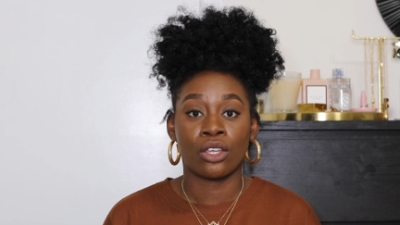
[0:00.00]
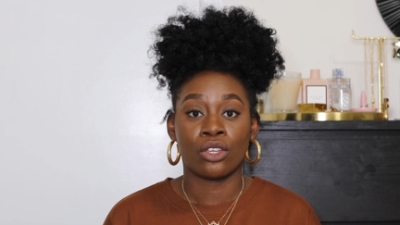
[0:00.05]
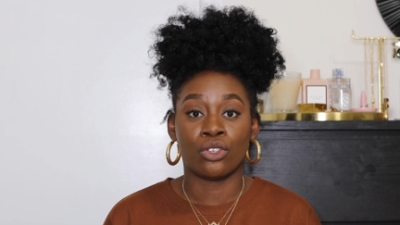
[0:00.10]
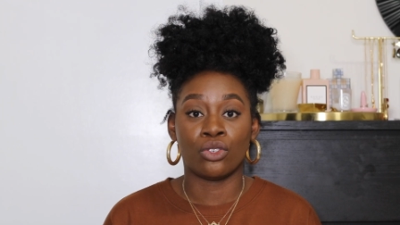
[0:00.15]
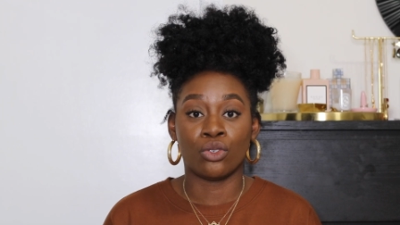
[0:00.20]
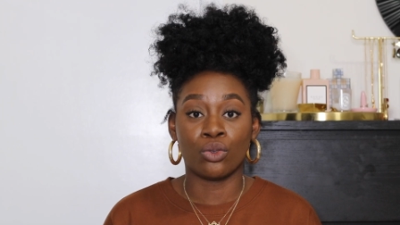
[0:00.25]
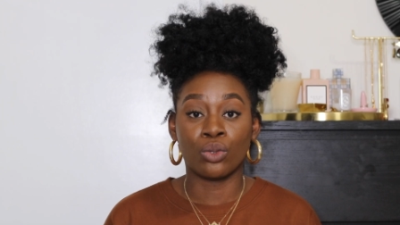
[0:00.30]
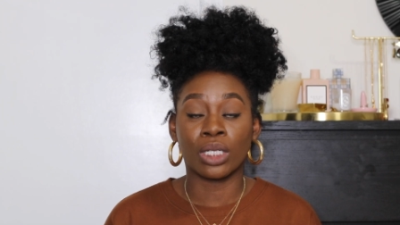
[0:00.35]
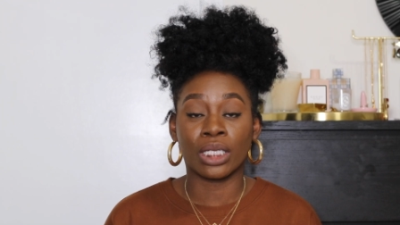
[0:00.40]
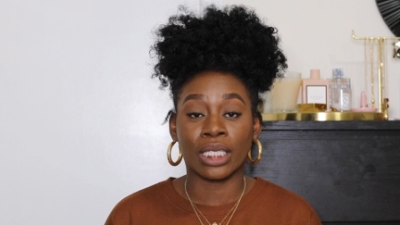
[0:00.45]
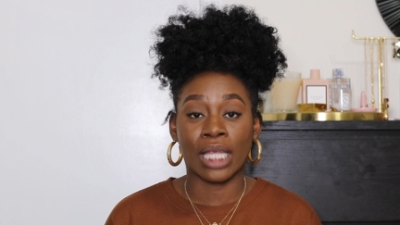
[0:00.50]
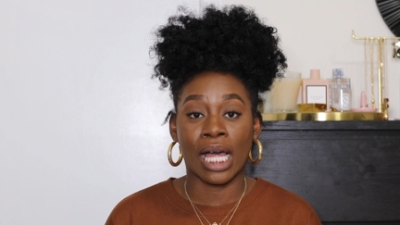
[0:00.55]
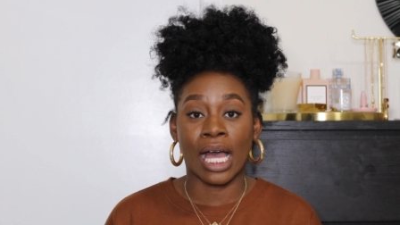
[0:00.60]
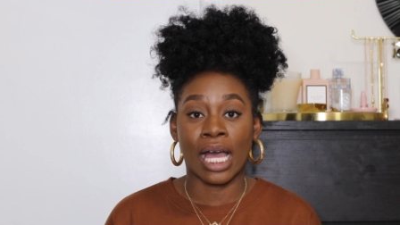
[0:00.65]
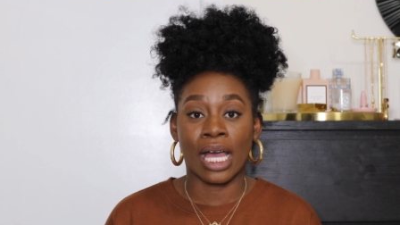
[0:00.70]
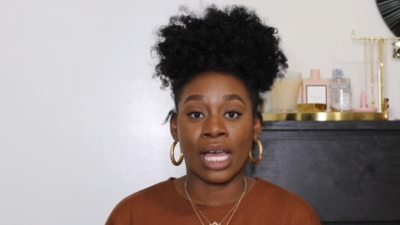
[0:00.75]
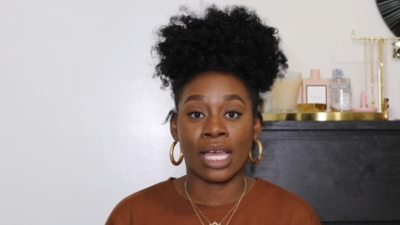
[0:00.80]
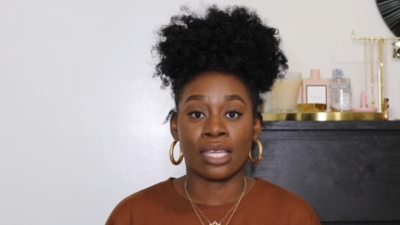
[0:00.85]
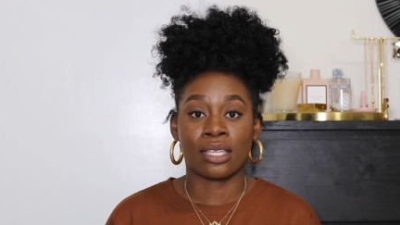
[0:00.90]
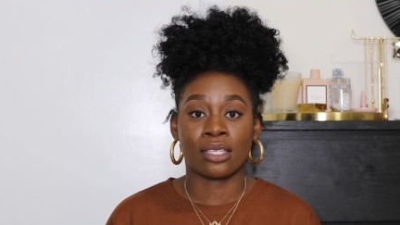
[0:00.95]

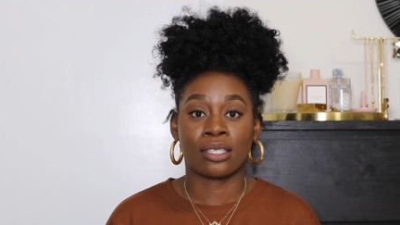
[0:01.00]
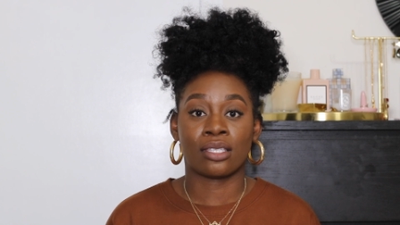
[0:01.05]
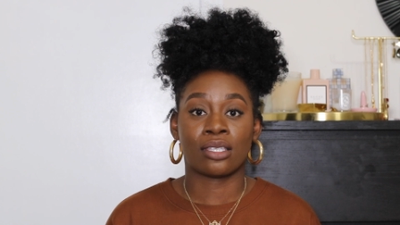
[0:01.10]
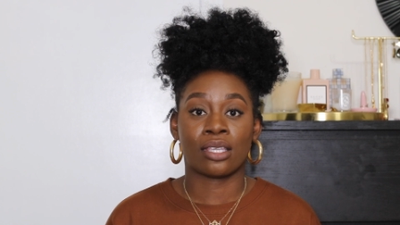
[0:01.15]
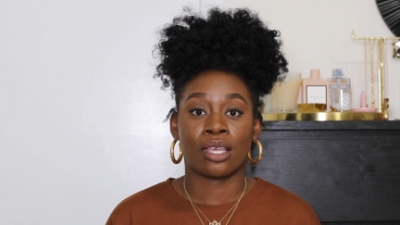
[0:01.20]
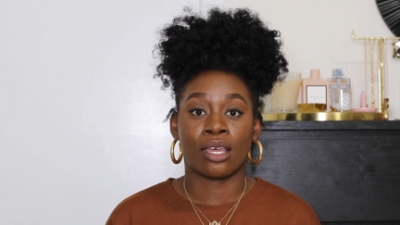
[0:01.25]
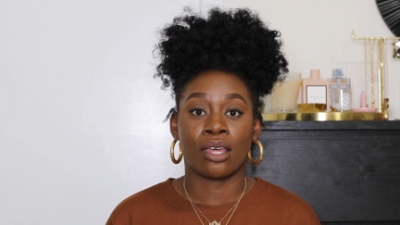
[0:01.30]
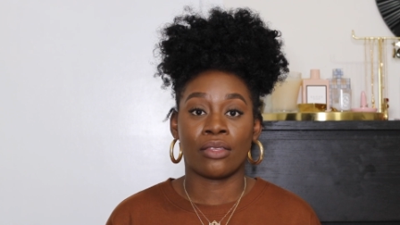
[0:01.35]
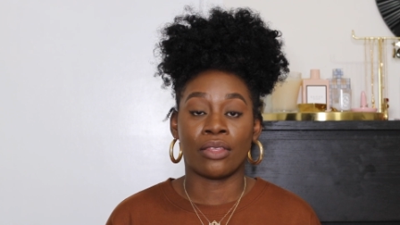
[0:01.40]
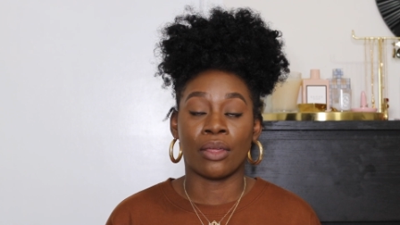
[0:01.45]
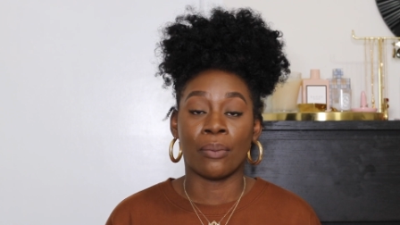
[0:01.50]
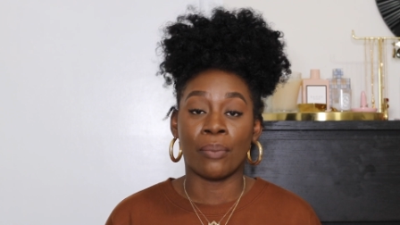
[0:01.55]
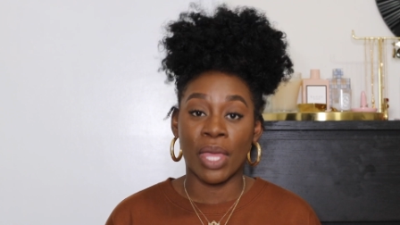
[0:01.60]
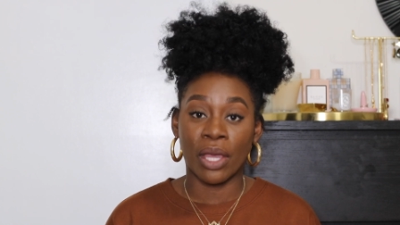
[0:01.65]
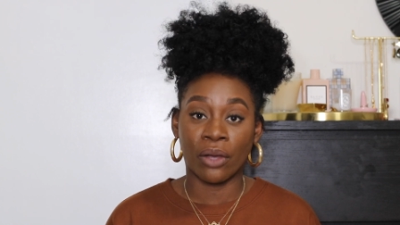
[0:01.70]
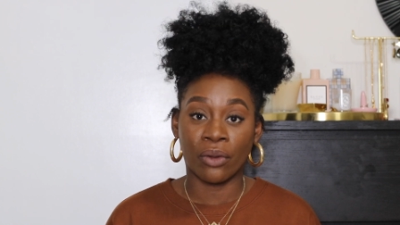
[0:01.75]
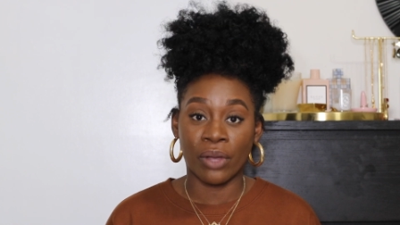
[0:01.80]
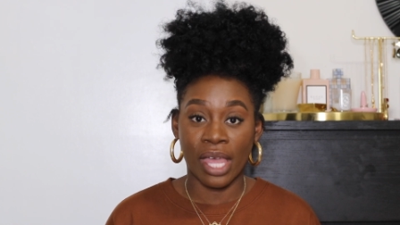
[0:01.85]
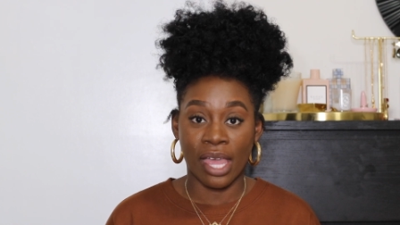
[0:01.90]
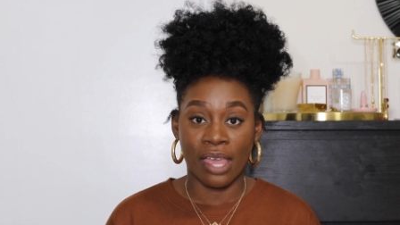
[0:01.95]
utilize the
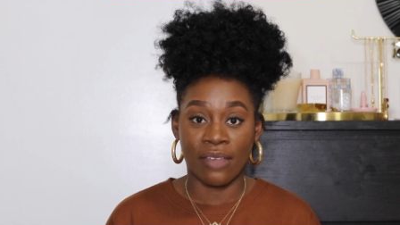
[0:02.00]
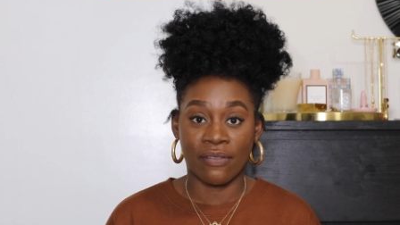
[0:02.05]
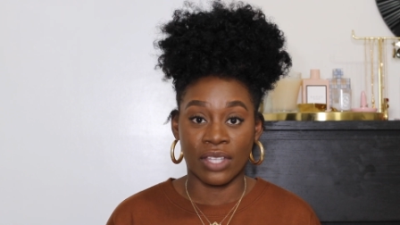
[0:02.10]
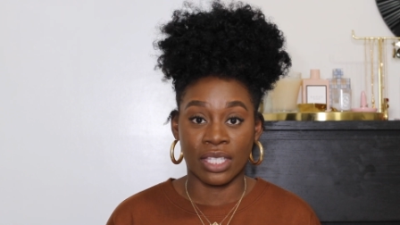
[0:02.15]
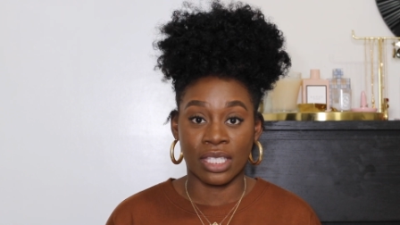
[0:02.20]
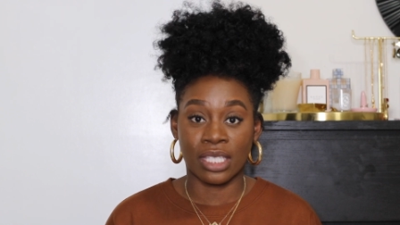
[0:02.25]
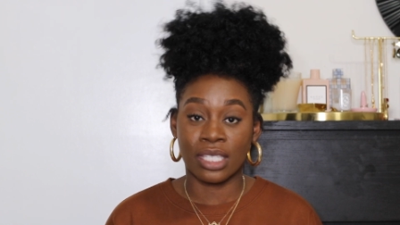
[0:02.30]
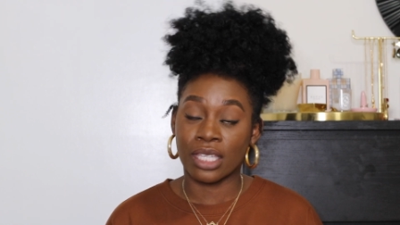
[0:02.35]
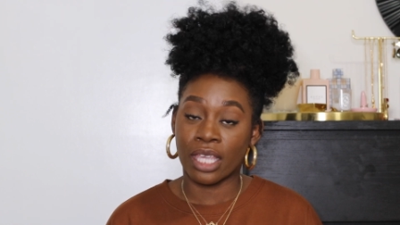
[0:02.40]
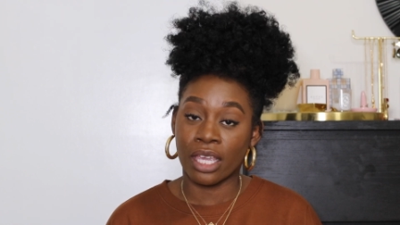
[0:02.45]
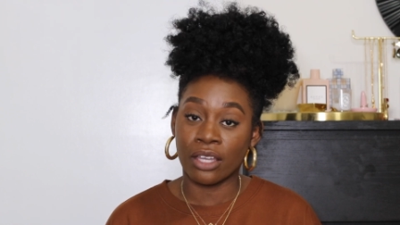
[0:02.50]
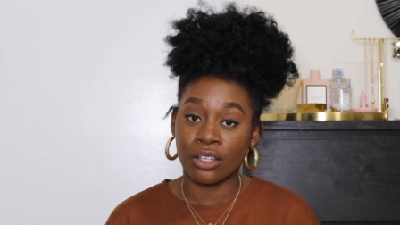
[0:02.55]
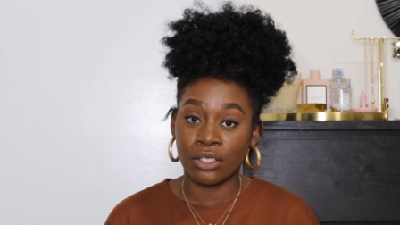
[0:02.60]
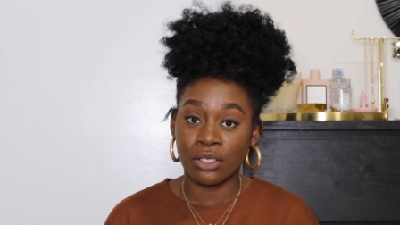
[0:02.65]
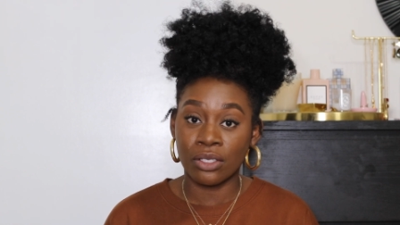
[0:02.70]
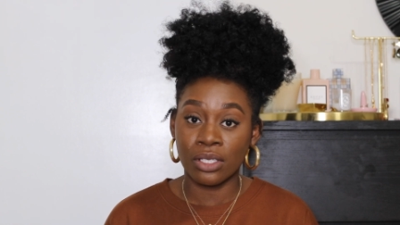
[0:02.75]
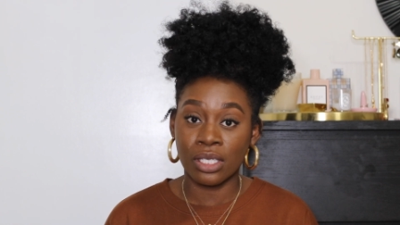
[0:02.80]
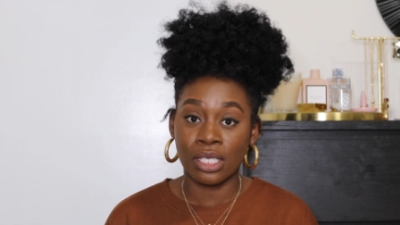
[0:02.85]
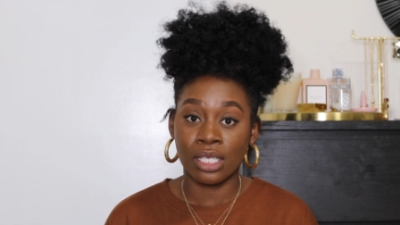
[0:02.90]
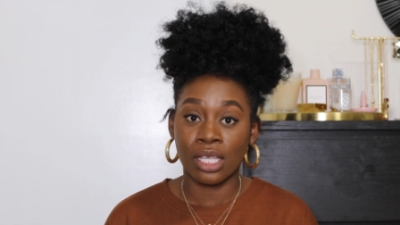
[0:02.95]
mail haven
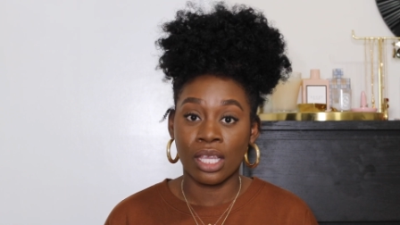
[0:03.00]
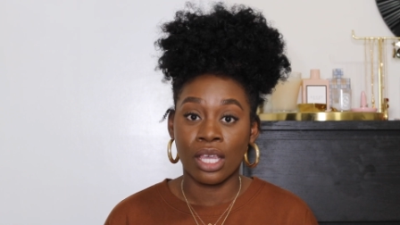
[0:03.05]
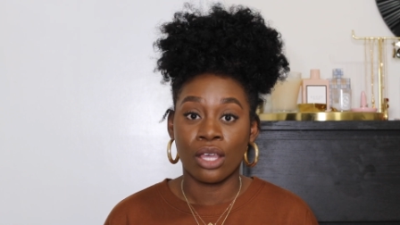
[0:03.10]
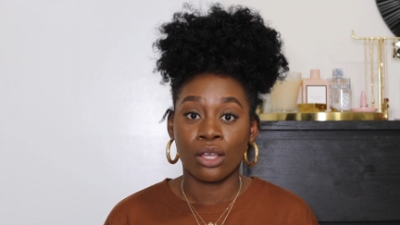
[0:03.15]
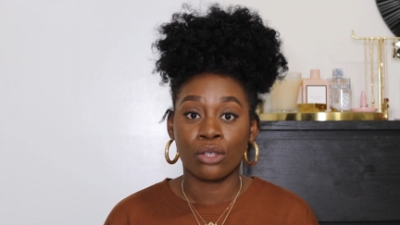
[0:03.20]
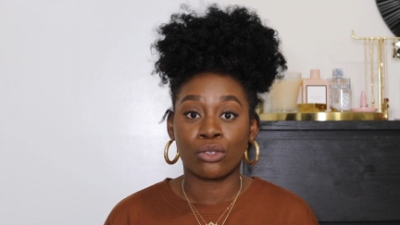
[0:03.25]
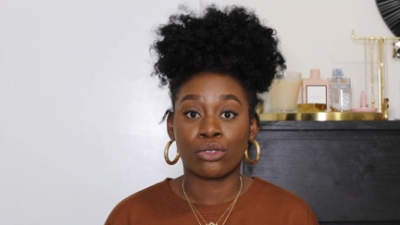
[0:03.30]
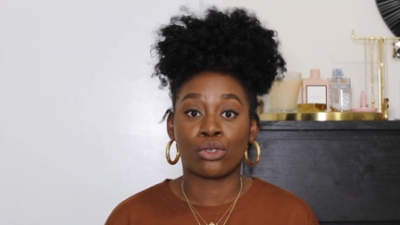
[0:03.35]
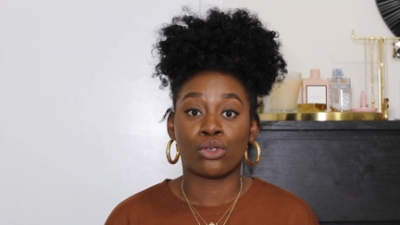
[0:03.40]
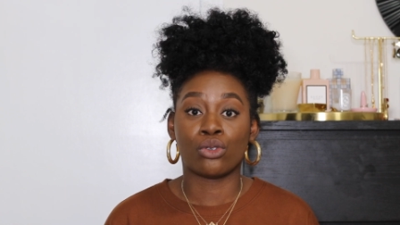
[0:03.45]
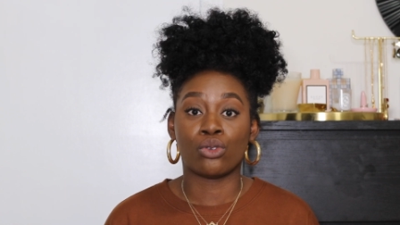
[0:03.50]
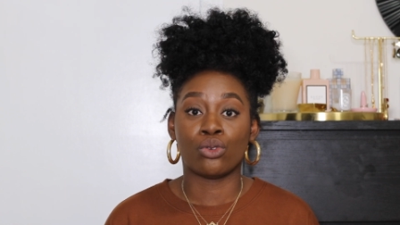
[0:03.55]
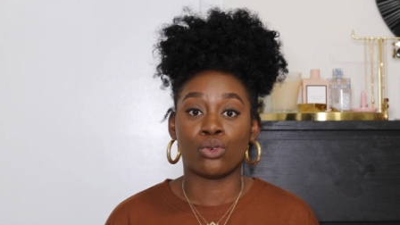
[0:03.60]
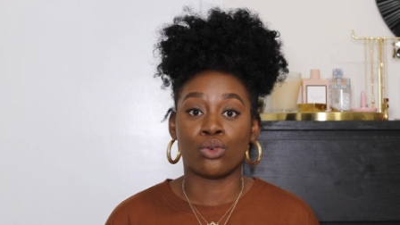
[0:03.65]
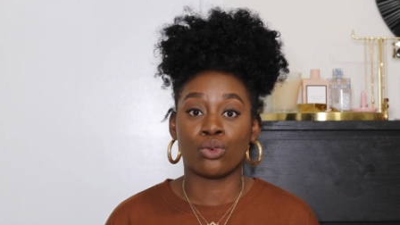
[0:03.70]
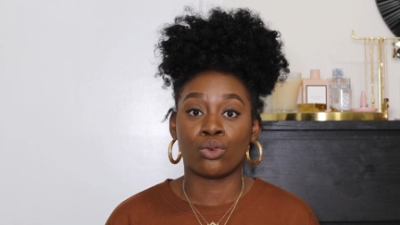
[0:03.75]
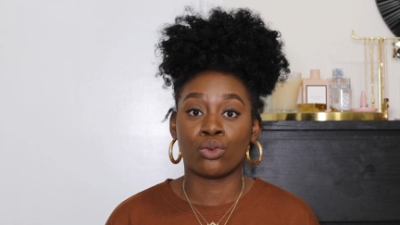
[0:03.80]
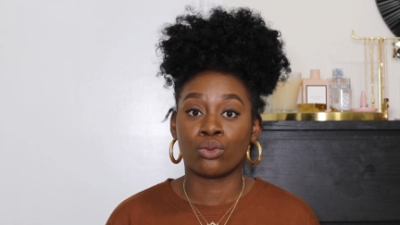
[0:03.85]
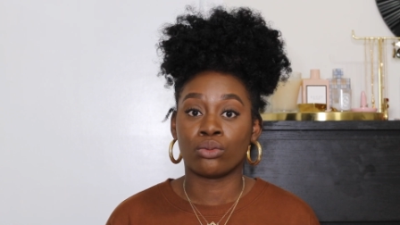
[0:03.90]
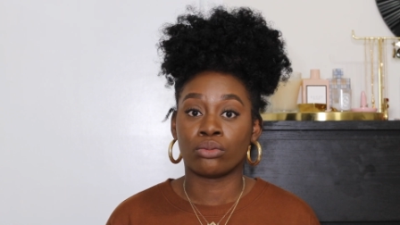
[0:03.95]
skills
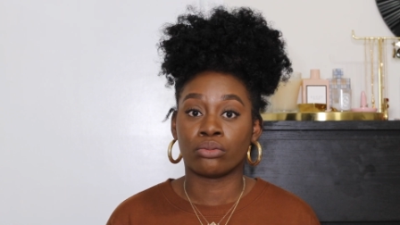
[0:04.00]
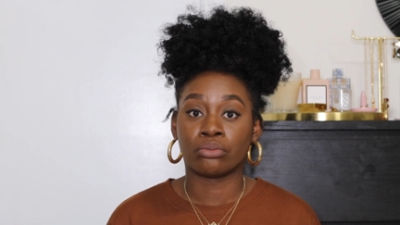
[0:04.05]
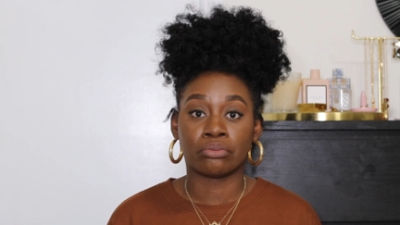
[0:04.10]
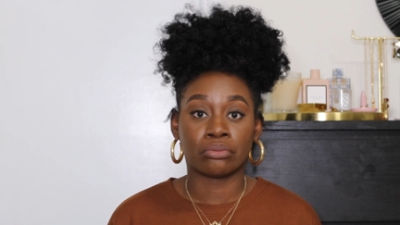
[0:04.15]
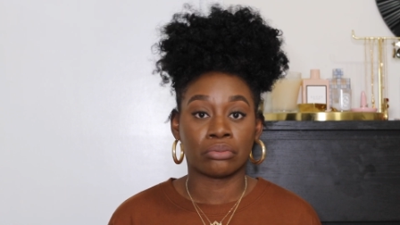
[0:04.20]
to